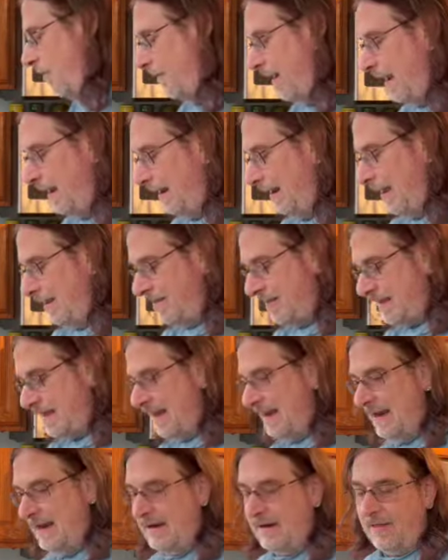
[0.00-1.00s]
right, let's
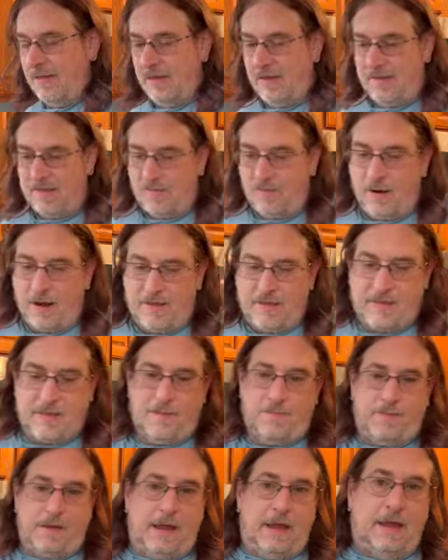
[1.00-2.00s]
get into this
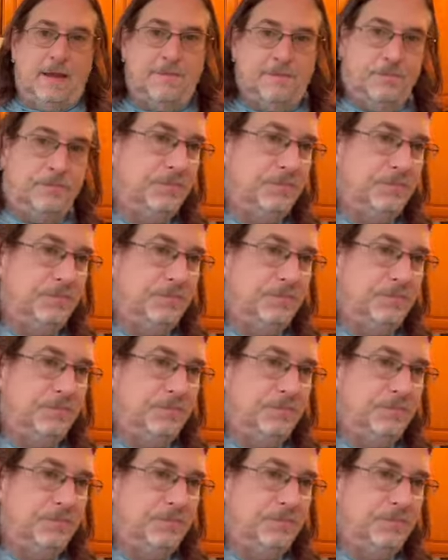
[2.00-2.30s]
recipe.